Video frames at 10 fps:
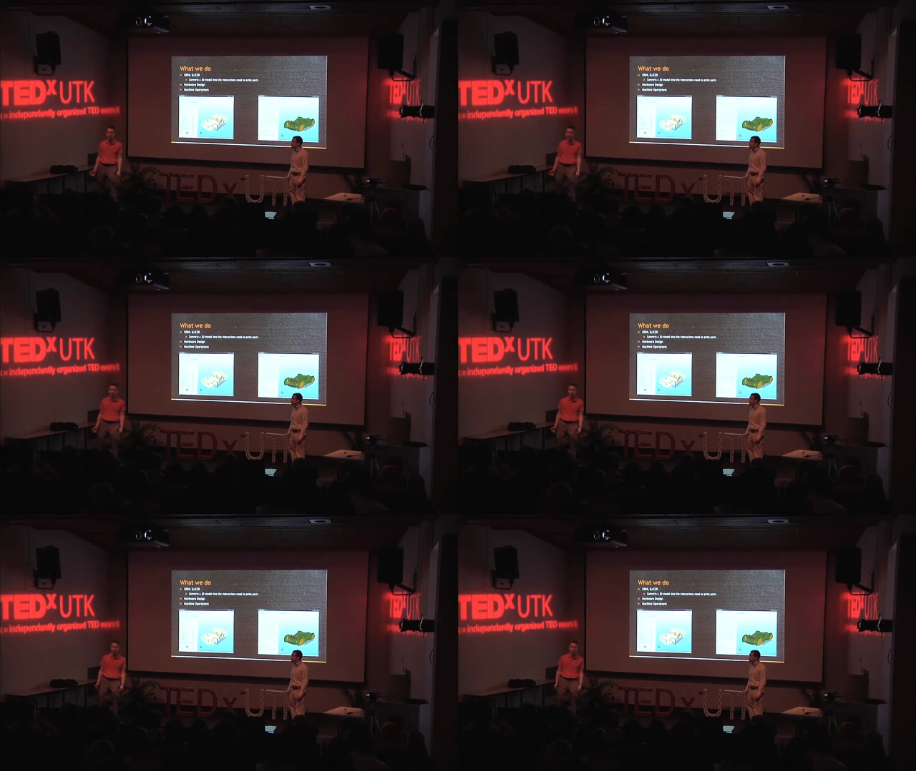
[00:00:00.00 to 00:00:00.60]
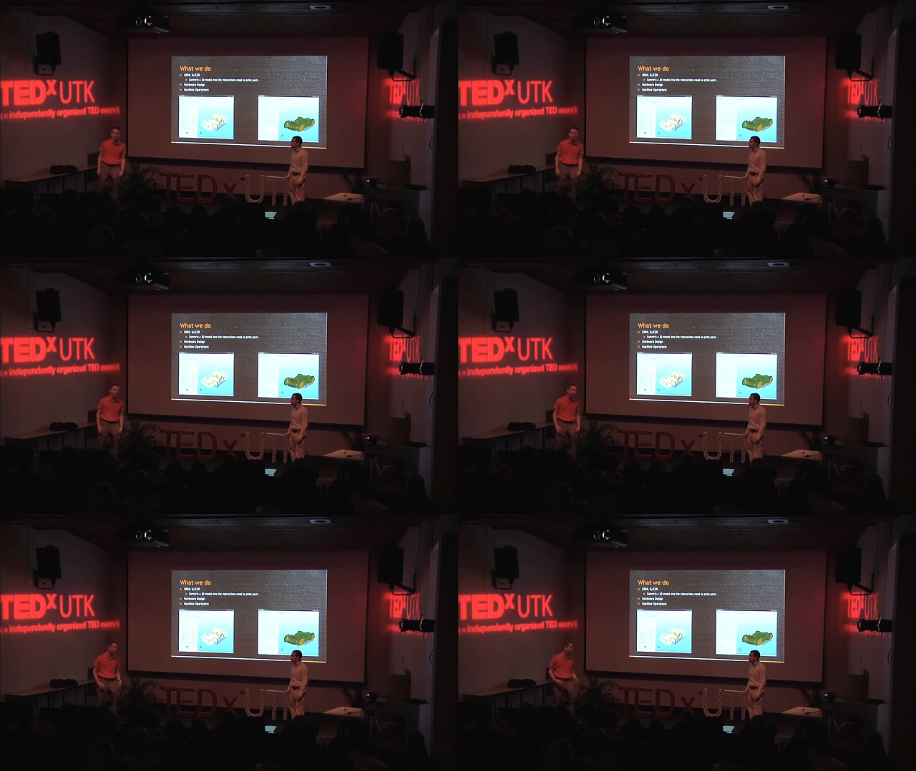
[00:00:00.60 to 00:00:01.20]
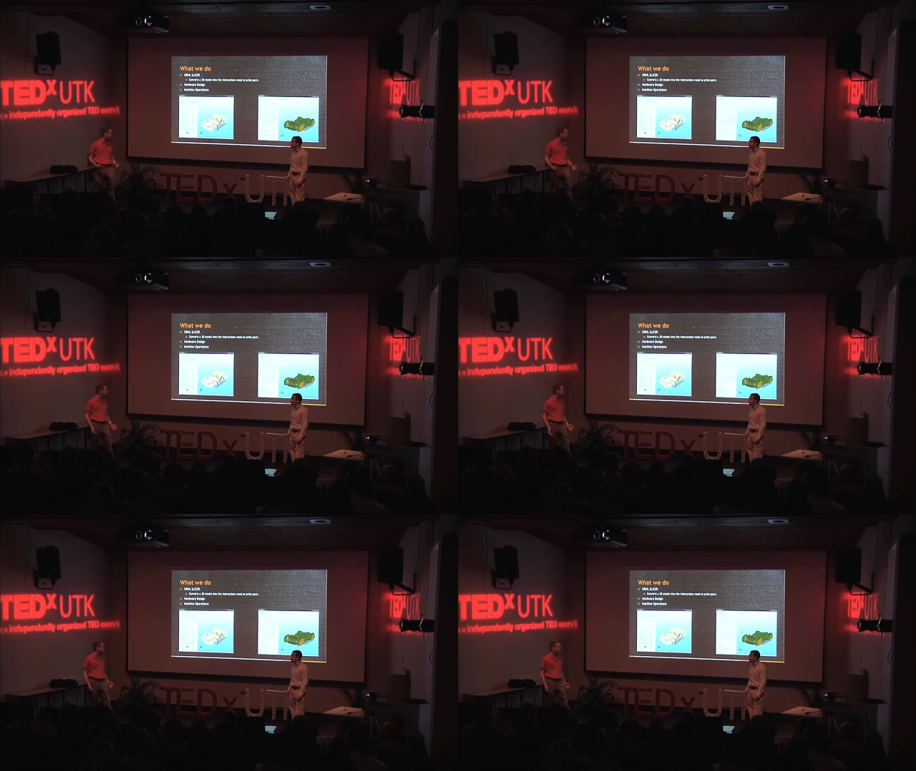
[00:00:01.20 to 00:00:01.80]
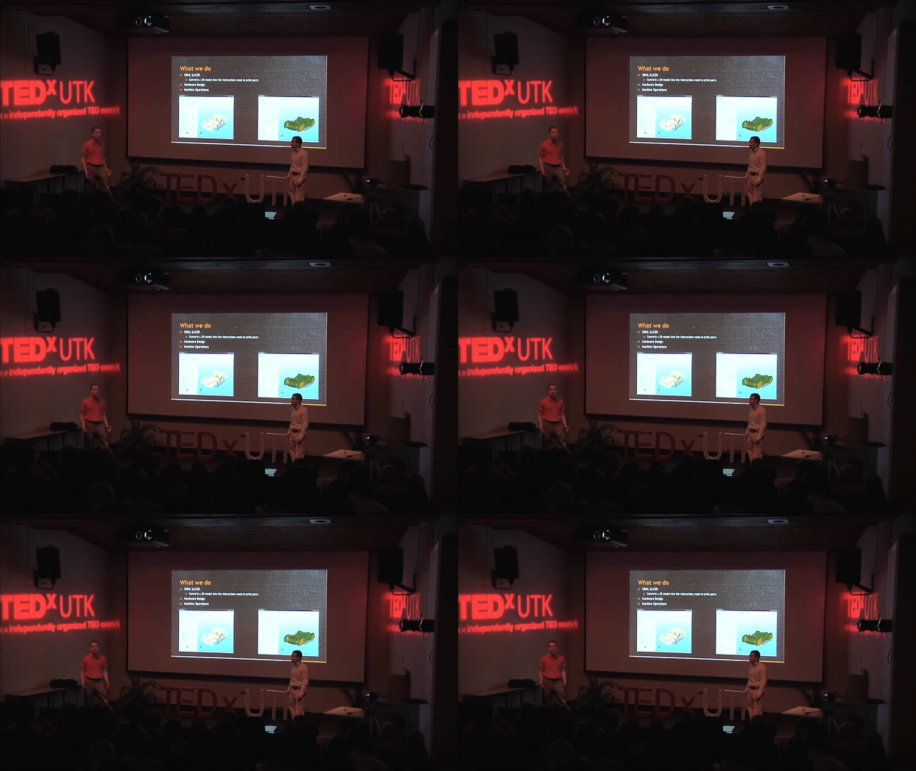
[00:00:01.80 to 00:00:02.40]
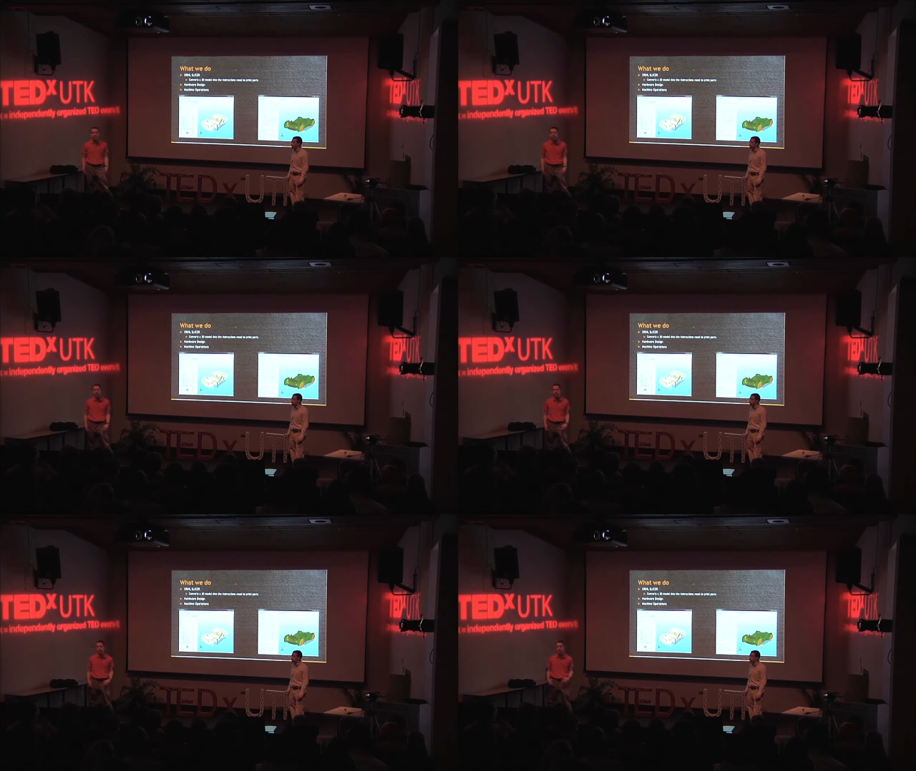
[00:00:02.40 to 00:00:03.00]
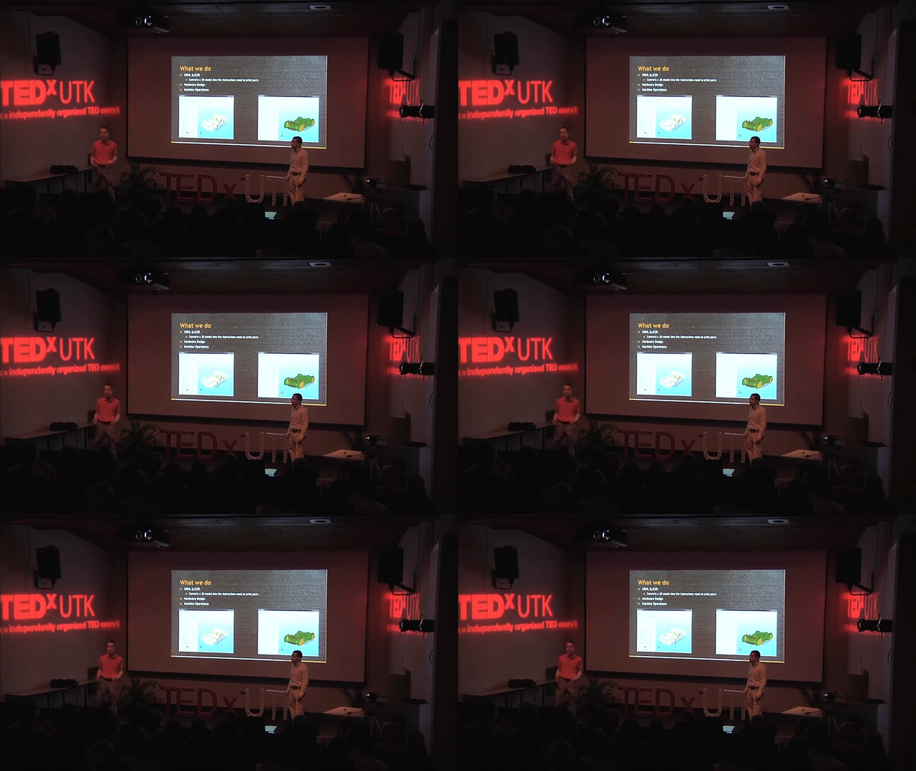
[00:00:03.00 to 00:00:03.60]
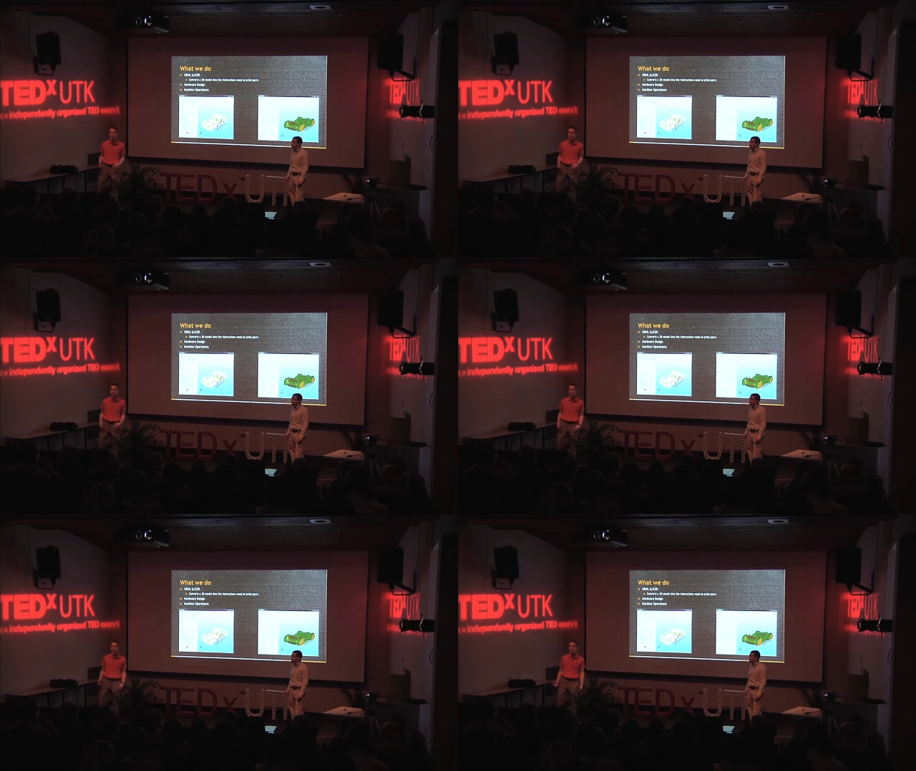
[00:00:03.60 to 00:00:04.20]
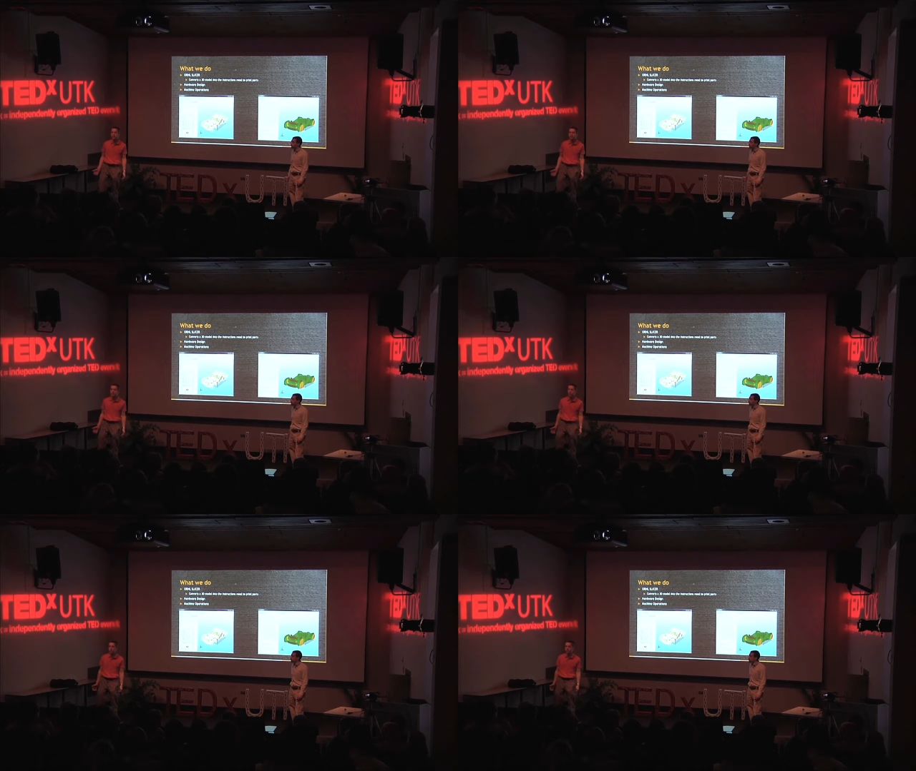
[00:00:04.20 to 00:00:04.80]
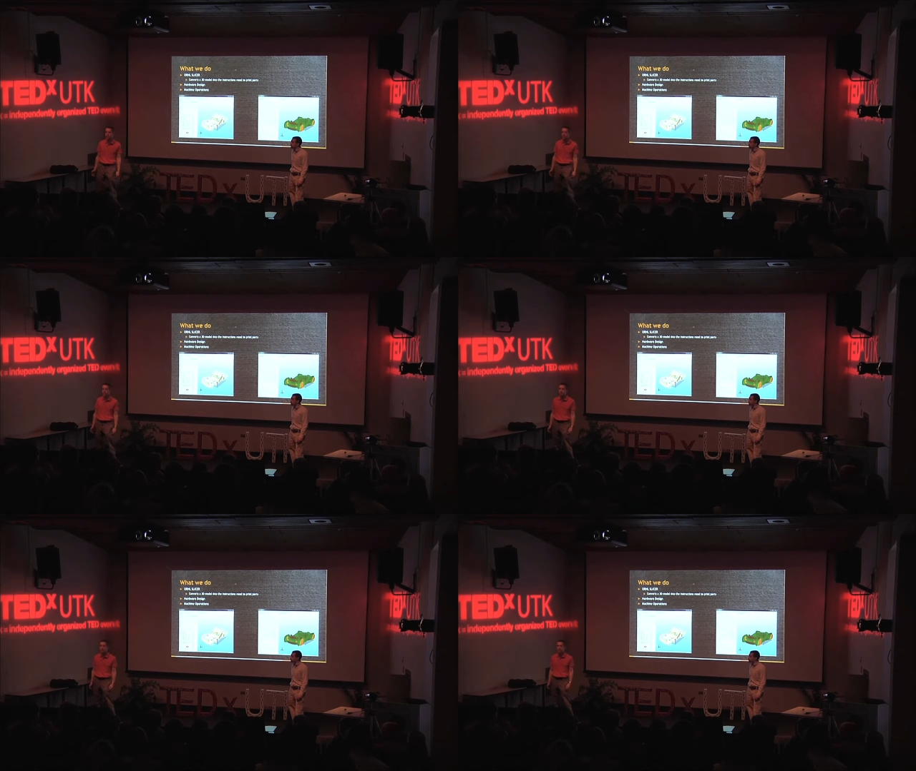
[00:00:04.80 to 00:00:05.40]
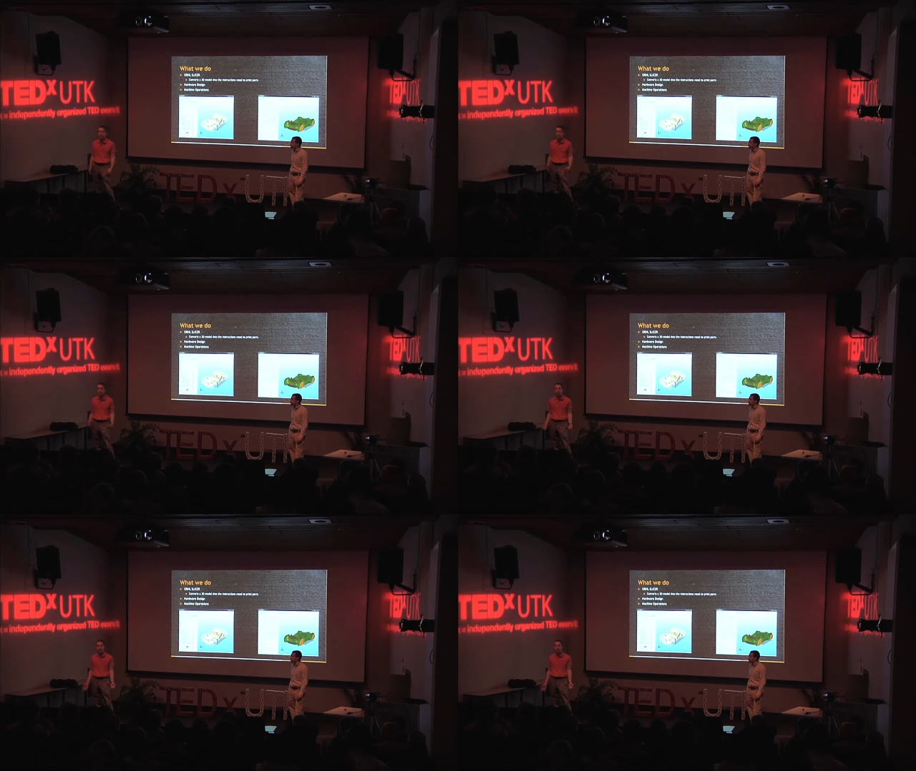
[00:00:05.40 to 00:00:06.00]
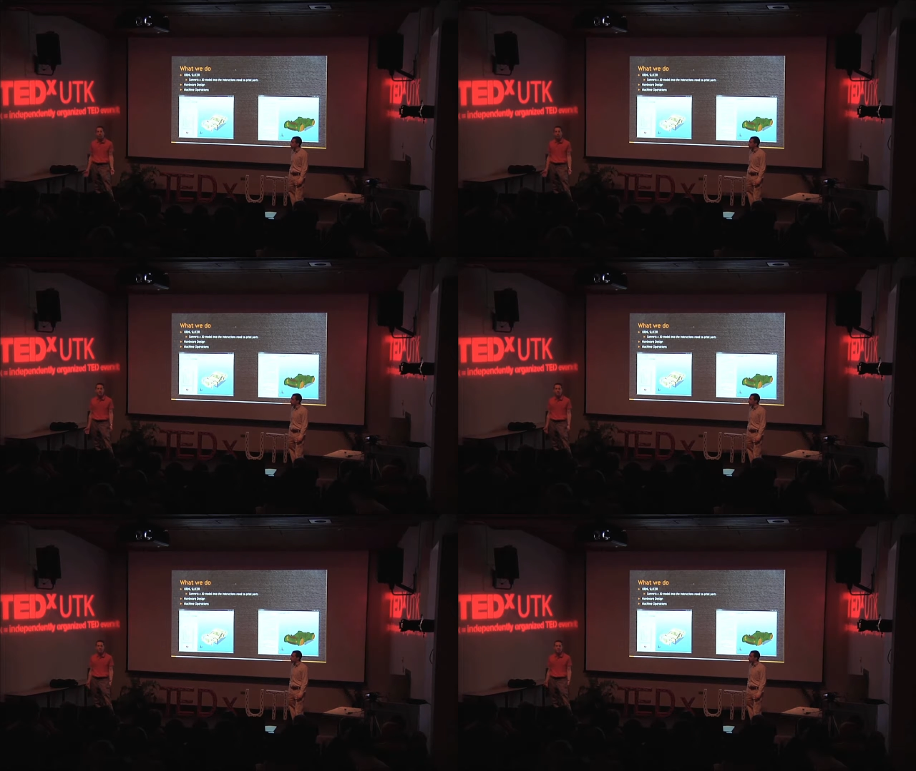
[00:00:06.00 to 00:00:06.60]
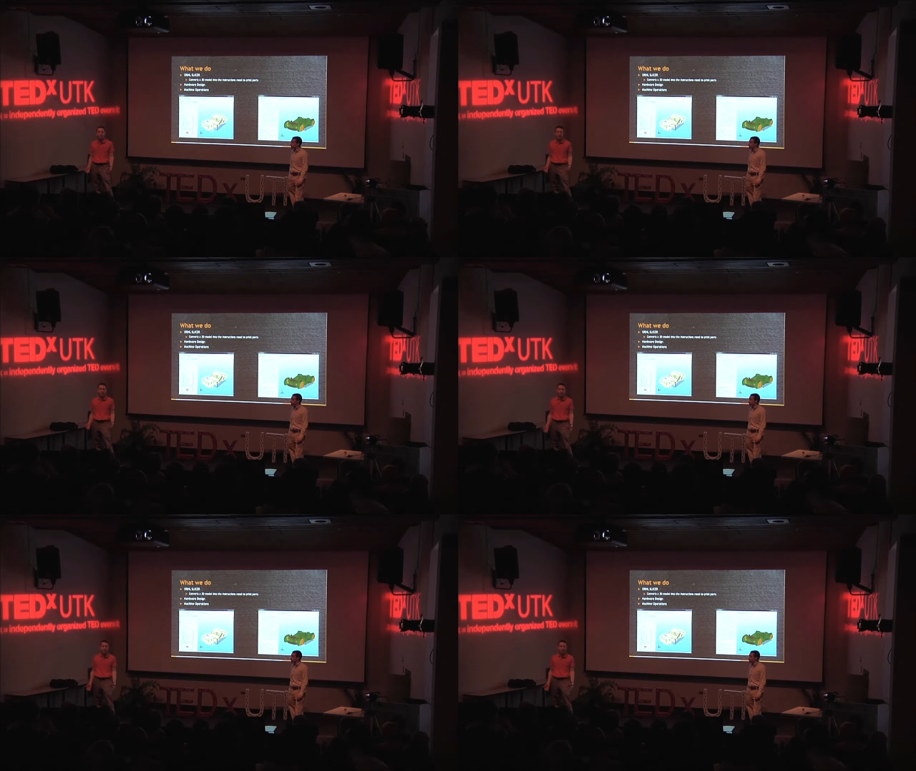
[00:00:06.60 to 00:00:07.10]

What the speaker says: (no speaker visible)